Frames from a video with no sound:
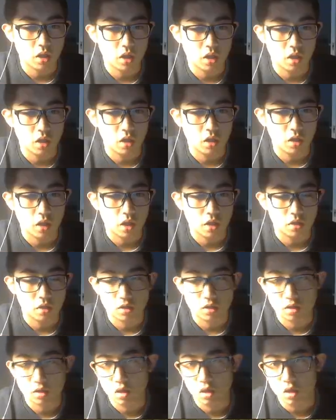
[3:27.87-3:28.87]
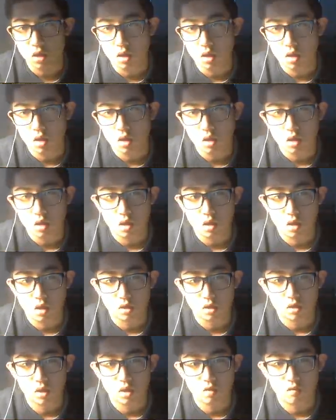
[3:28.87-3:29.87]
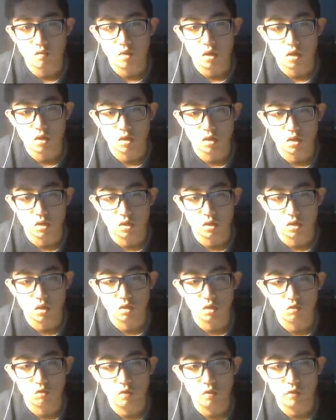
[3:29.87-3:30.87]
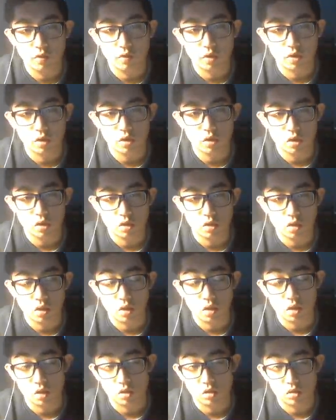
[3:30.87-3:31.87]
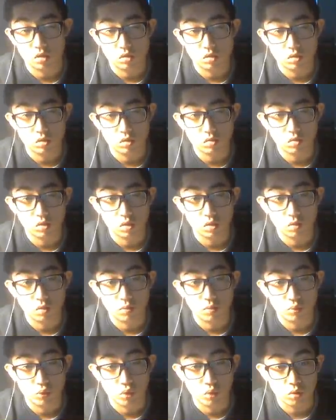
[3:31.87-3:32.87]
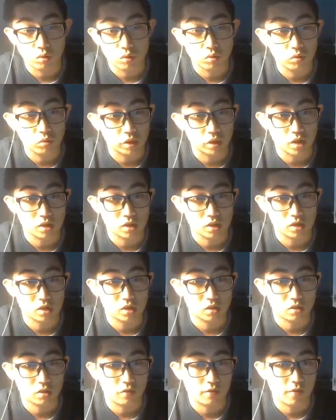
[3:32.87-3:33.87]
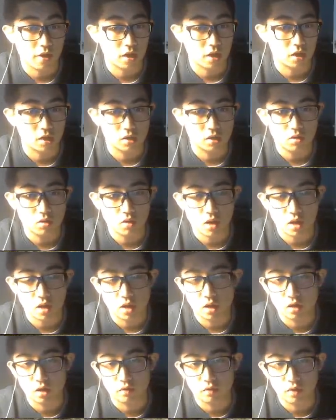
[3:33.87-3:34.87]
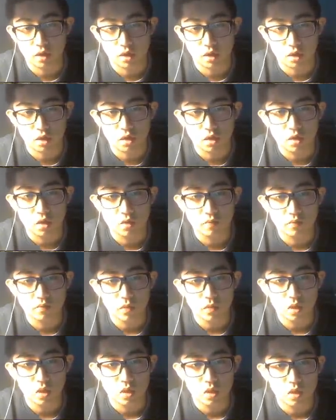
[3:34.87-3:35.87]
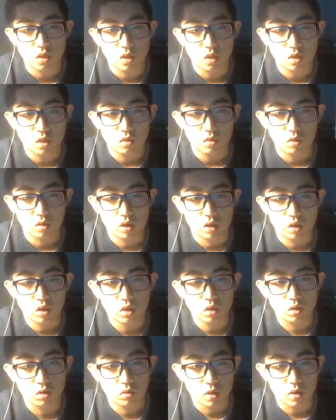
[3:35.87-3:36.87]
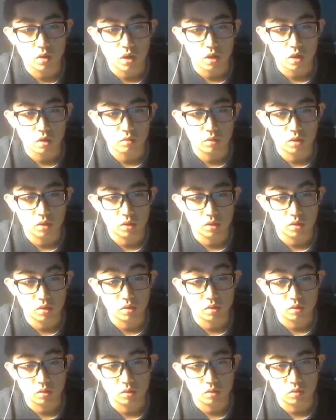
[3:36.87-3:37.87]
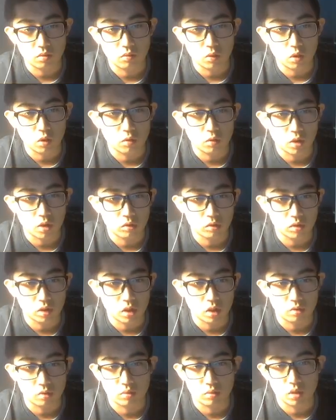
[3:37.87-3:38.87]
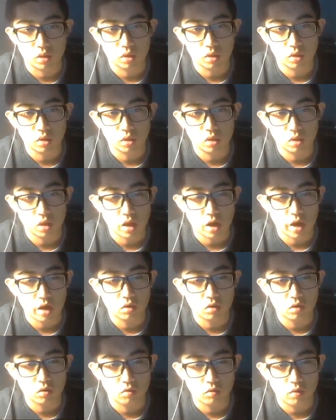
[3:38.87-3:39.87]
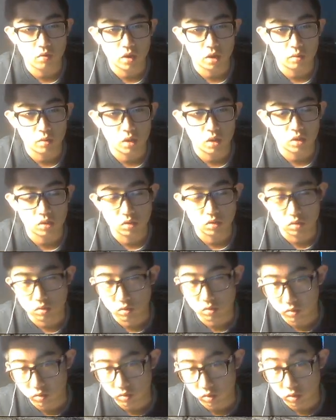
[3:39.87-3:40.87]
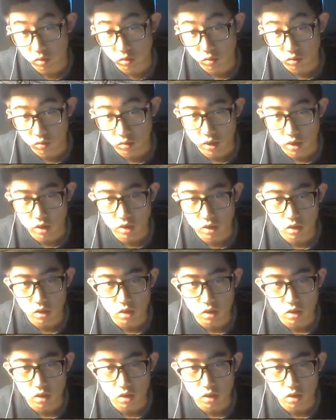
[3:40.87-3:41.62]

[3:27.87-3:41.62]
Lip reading: it against, let's say, a Russian equivalent to, you know, brawl against each other flank. It's not that kind of tank. Well, it could do that because it's a well-rounded tank, but I don't recommend you to do that.